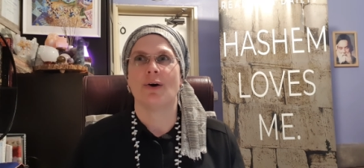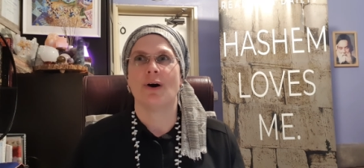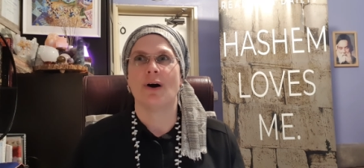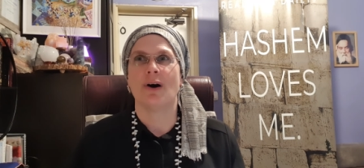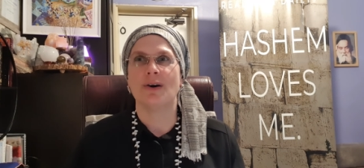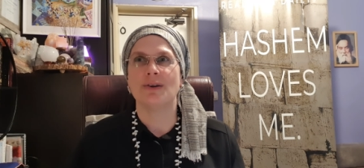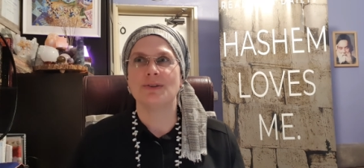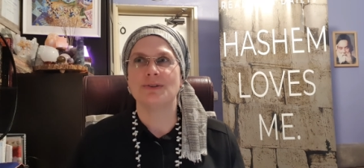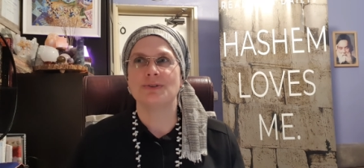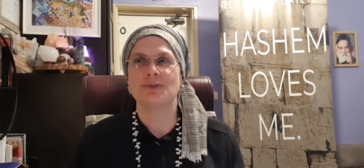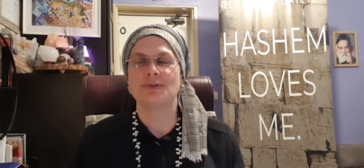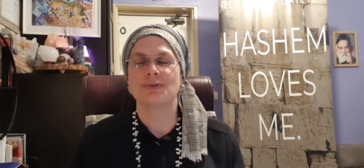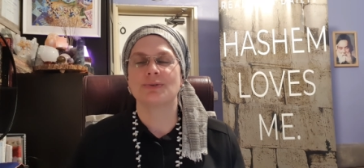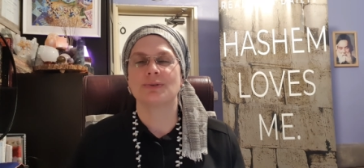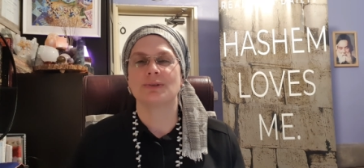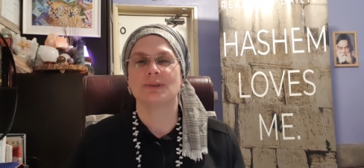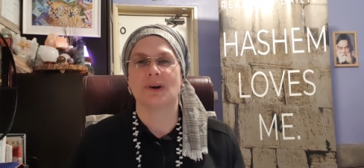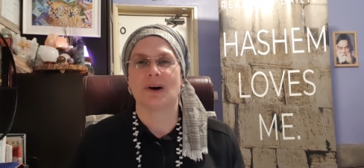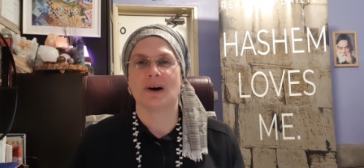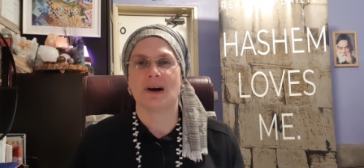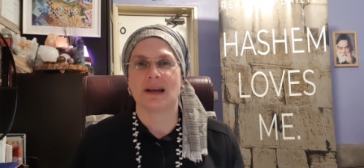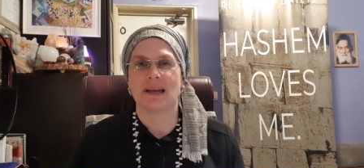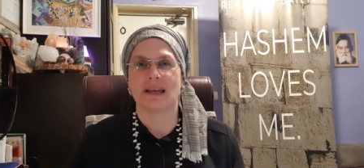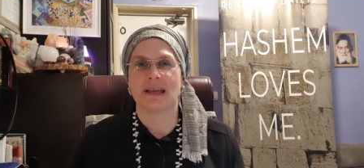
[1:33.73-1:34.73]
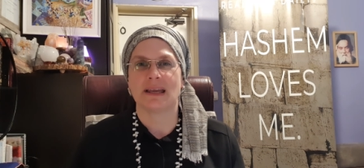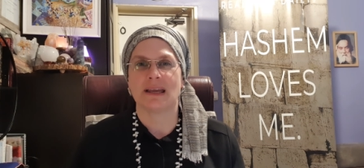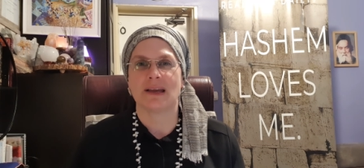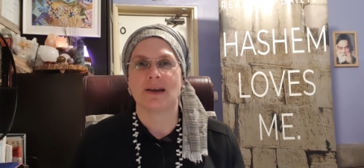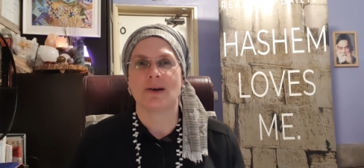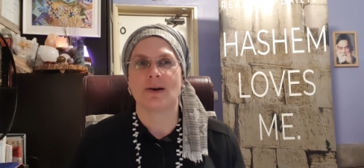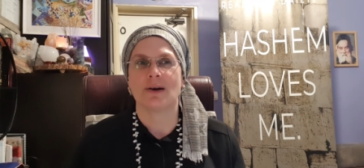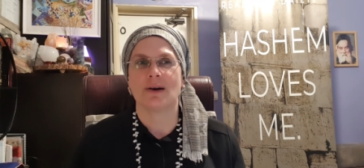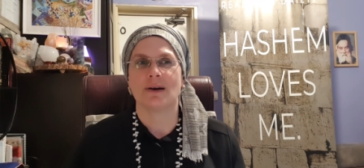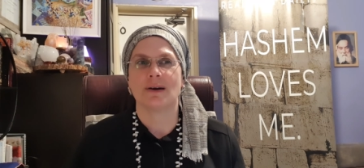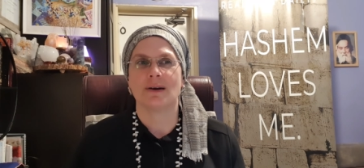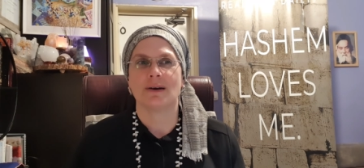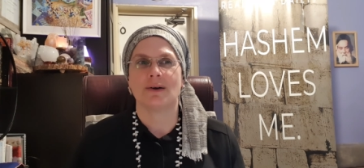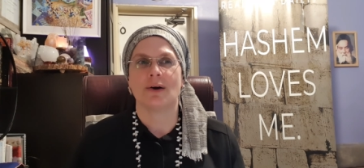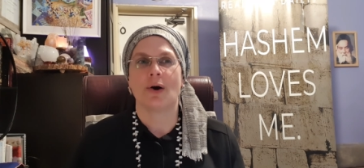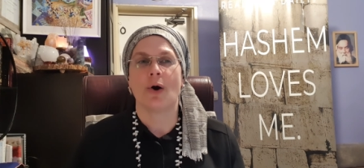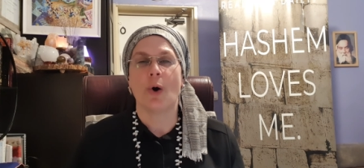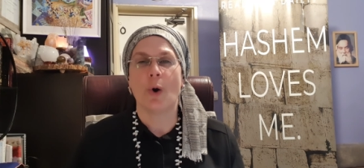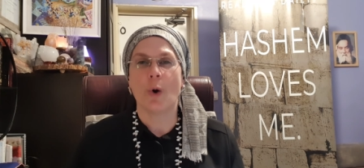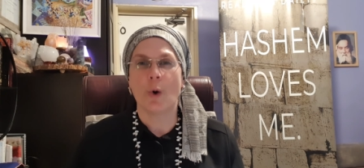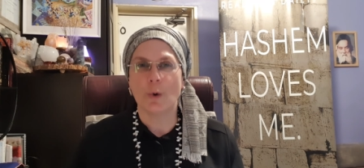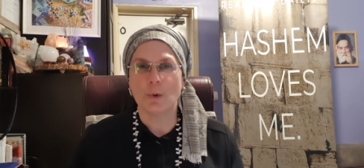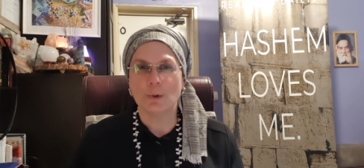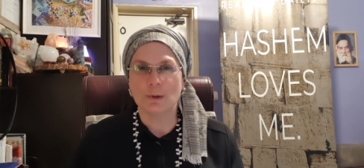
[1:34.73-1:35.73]
underlying
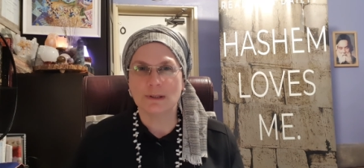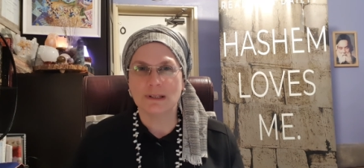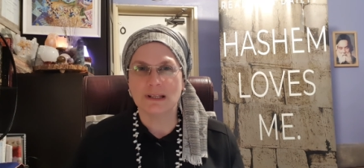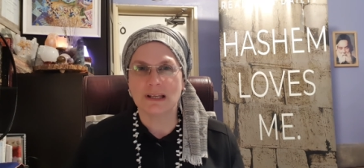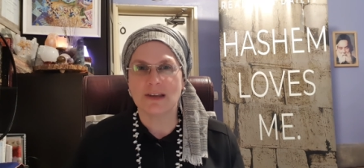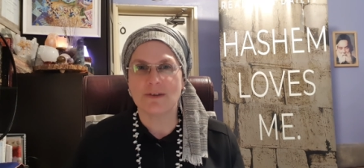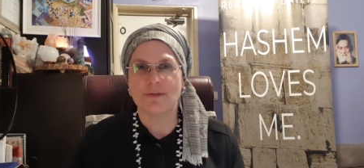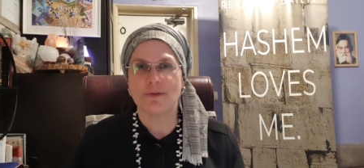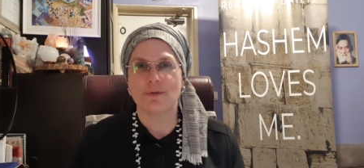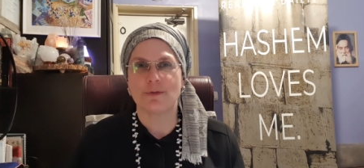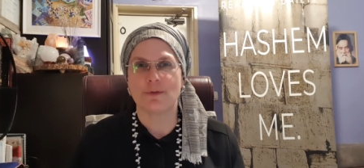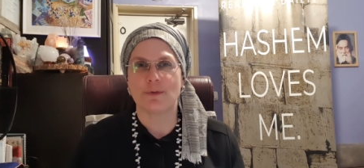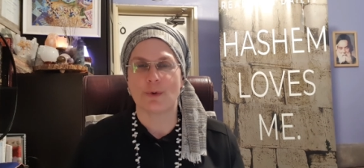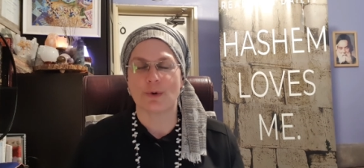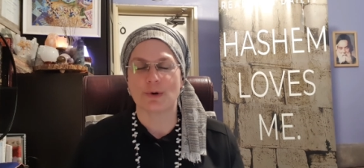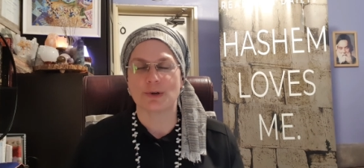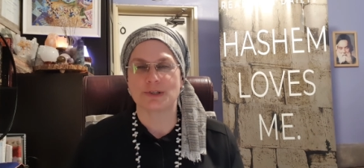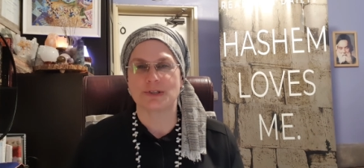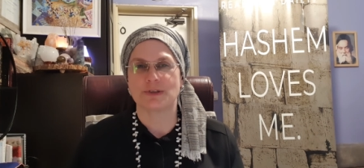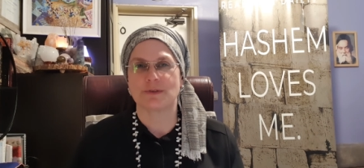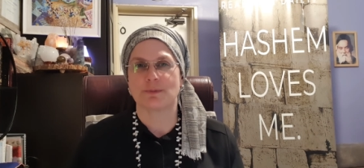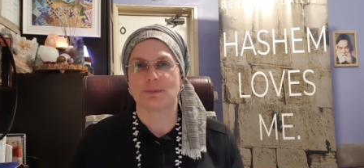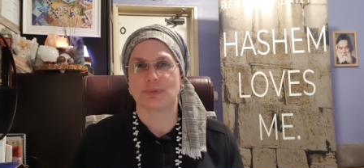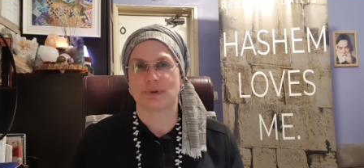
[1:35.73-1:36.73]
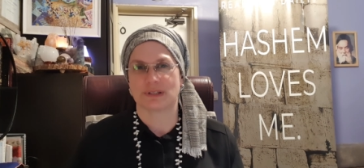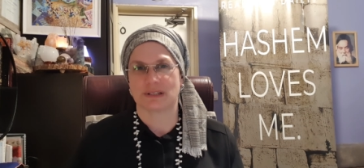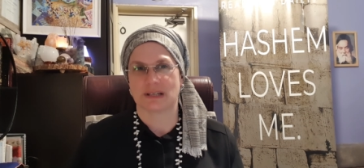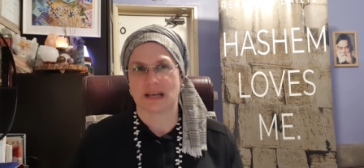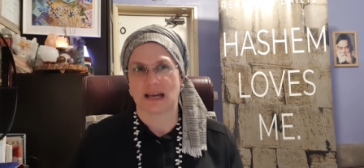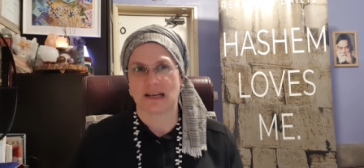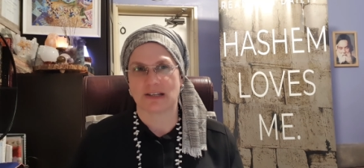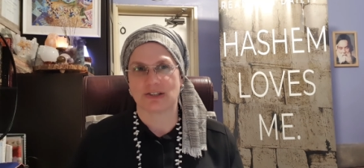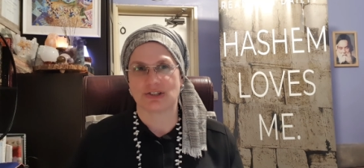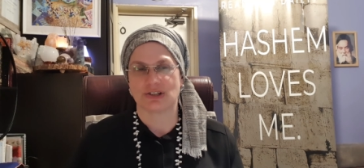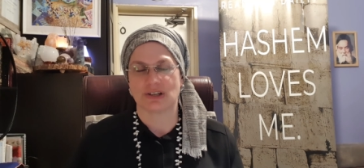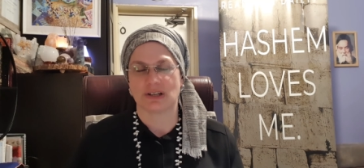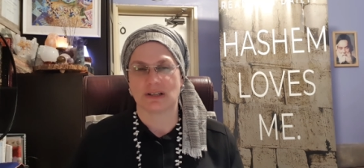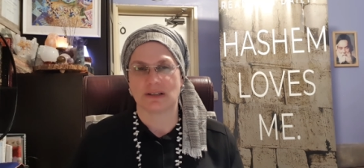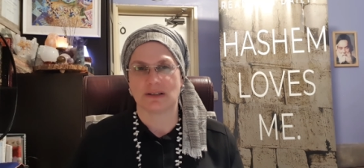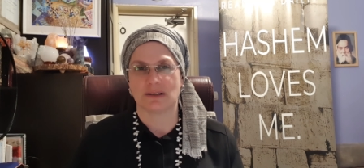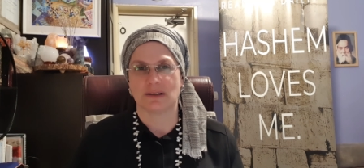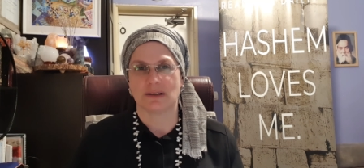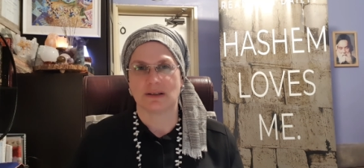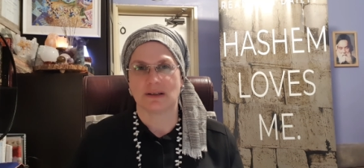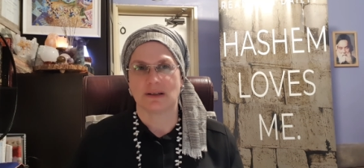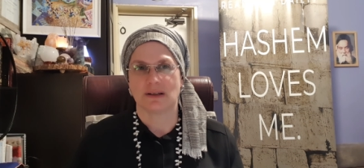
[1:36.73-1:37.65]
only force of protection